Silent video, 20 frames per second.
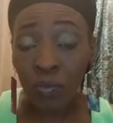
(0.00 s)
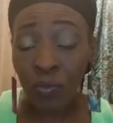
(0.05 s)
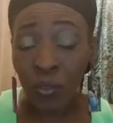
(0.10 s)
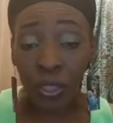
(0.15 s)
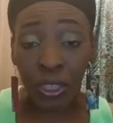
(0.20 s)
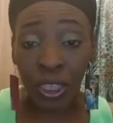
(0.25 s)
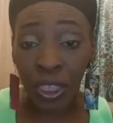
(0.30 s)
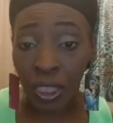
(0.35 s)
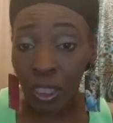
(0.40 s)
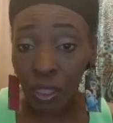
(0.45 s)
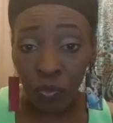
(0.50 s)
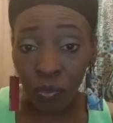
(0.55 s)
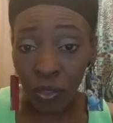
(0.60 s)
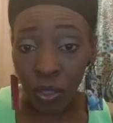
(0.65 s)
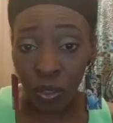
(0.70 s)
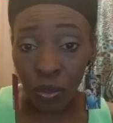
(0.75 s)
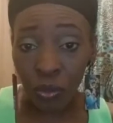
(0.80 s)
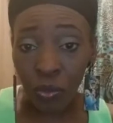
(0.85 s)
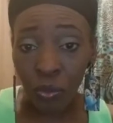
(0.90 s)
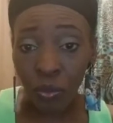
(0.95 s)
forgive
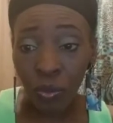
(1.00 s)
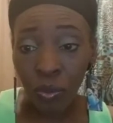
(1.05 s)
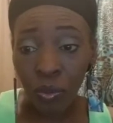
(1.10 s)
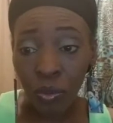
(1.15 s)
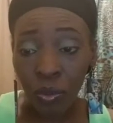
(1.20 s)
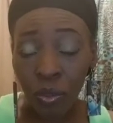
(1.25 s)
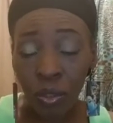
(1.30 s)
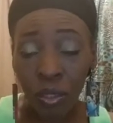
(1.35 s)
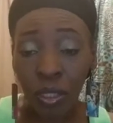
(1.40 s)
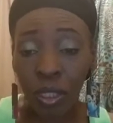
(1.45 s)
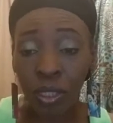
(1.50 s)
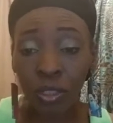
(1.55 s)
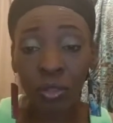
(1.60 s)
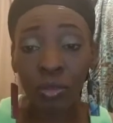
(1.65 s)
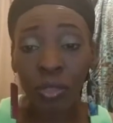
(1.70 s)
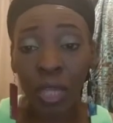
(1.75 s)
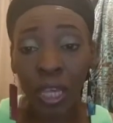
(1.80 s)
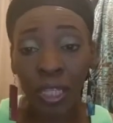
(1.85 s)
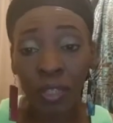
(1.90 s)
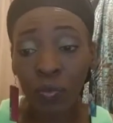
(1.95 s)
you, because
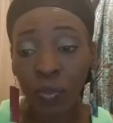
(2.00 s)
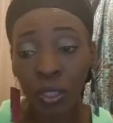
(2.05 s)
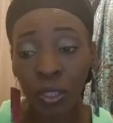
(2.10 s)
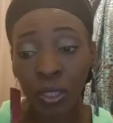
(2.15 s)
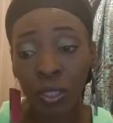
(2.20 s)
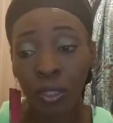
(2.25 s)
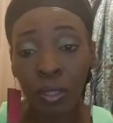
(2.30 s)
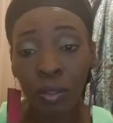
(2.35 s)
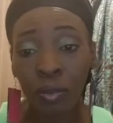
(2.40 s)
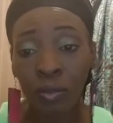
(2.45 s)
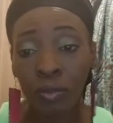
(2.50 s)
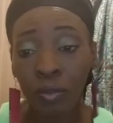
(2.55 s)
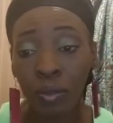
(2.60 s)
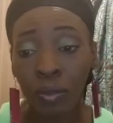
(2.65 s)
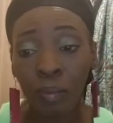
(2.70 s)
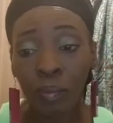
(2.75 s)
you got to forgive